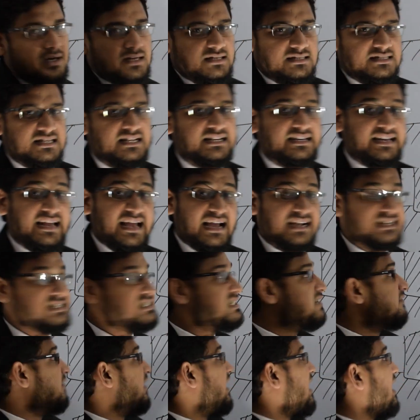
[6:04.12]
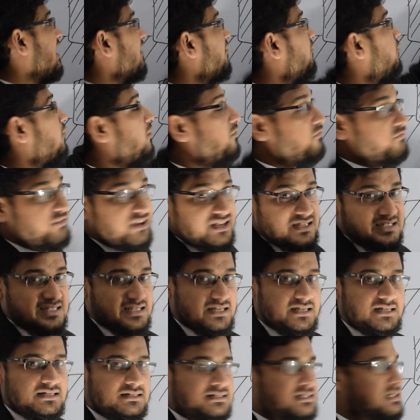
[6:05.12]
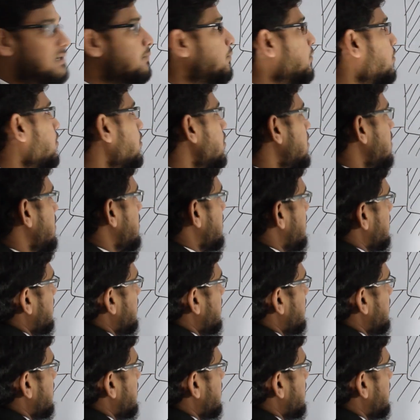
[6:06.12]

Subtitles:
is the reaction we have for fixed support?